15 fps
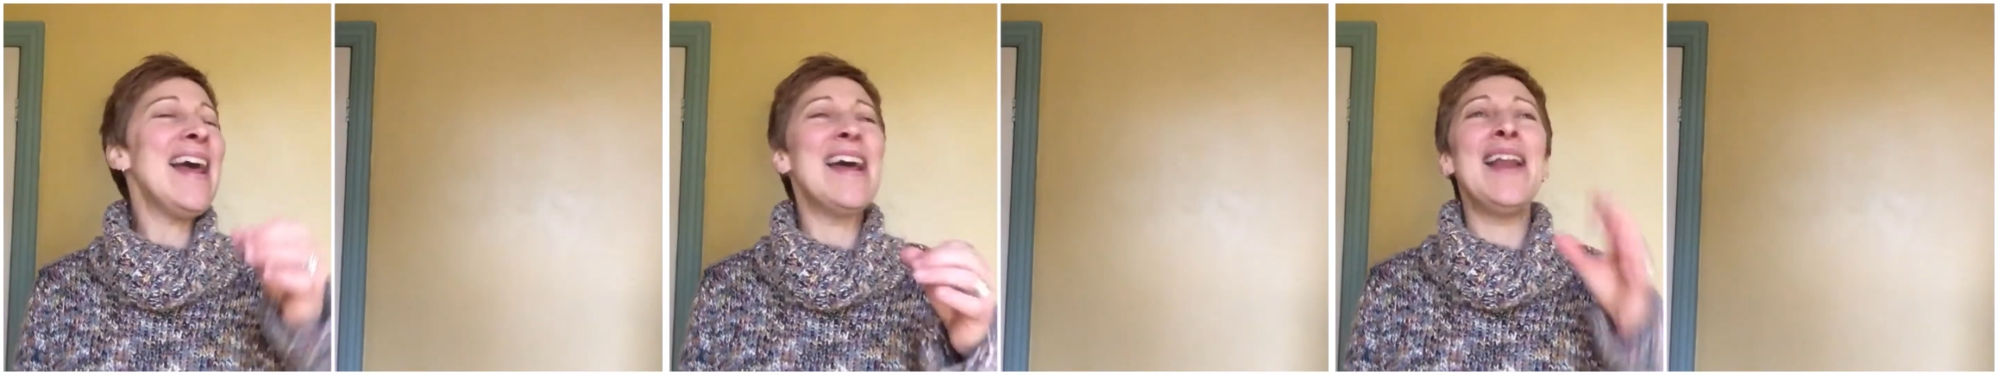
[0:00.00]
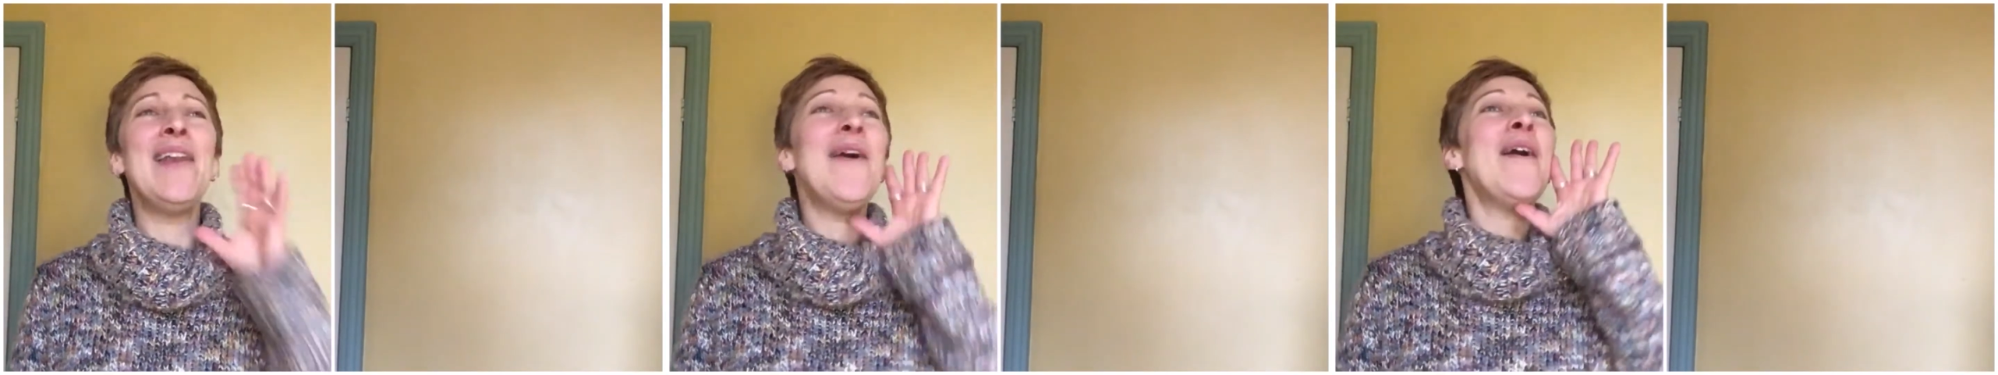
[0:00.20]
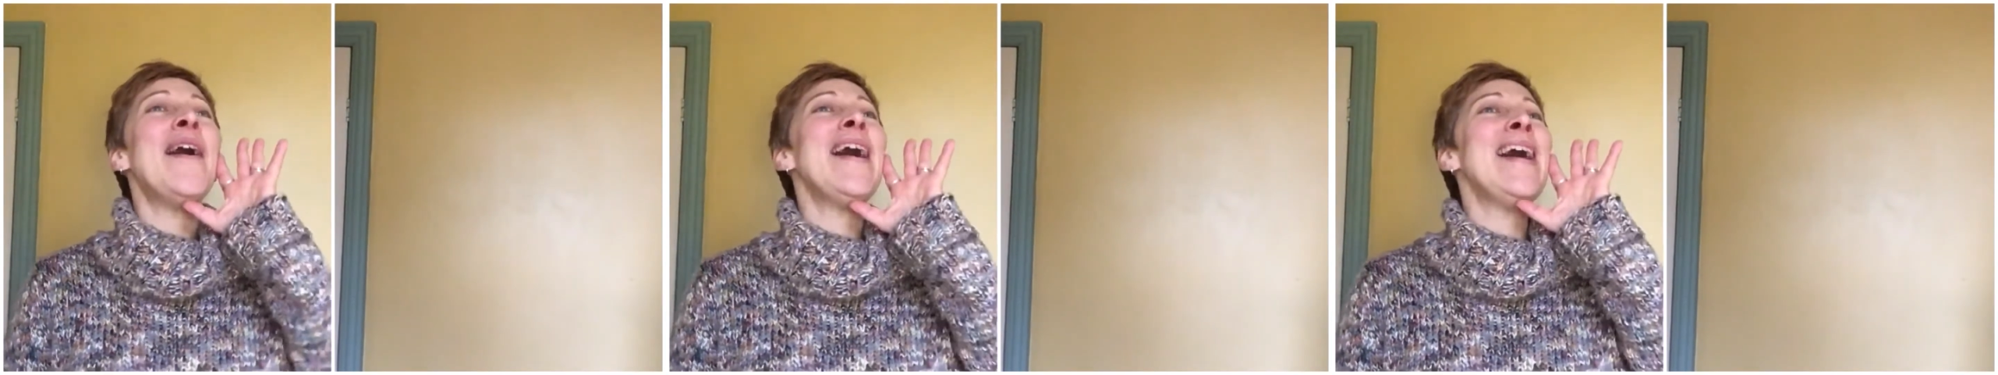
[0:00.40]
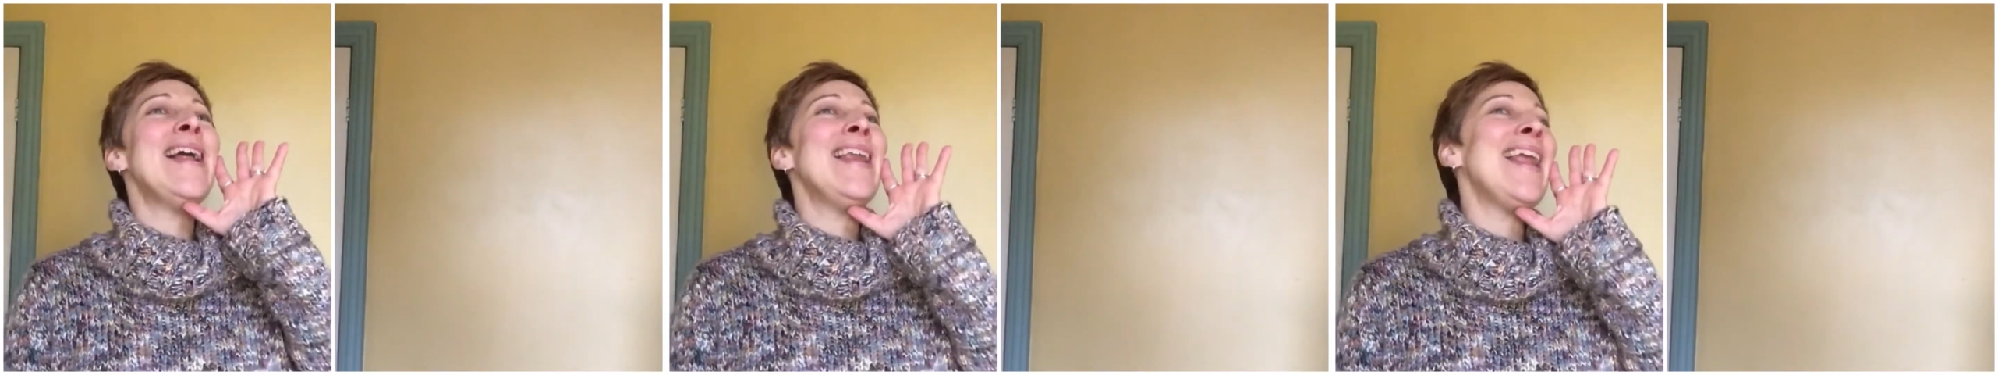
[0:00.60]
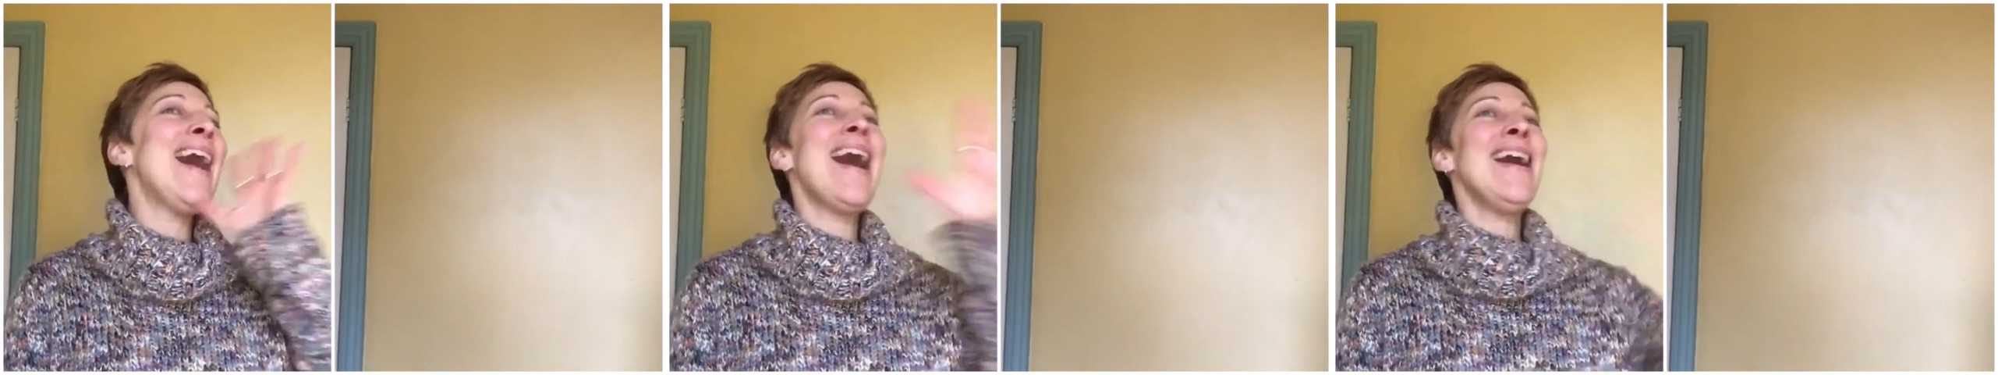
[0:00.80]

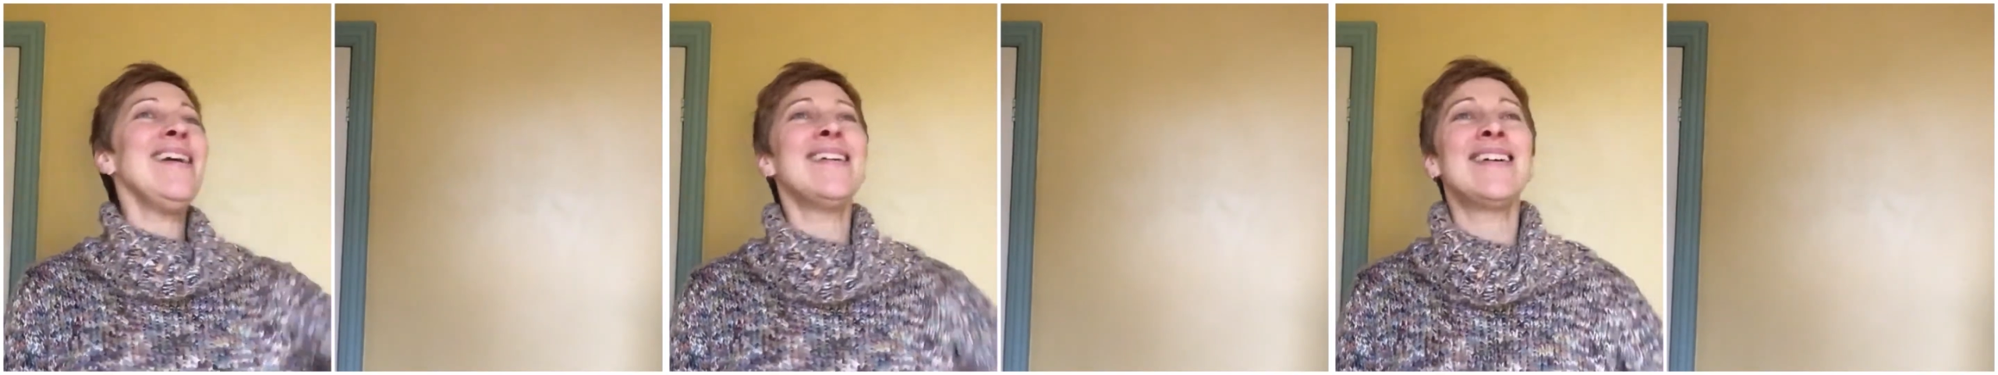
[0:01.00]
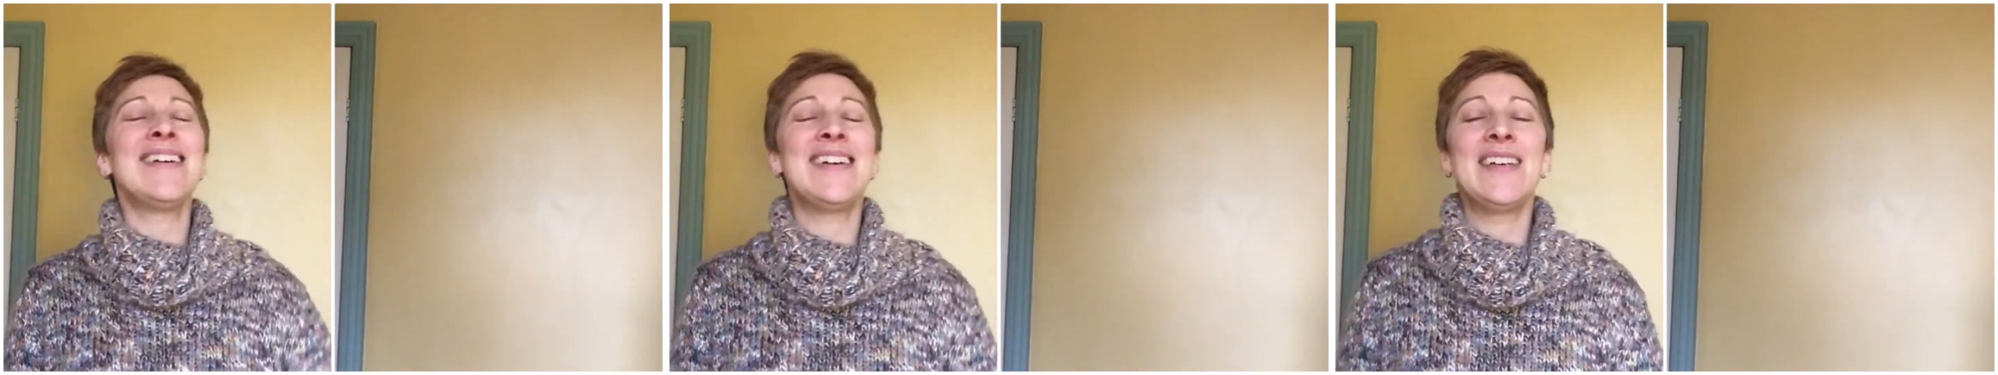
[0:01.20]
Leloila.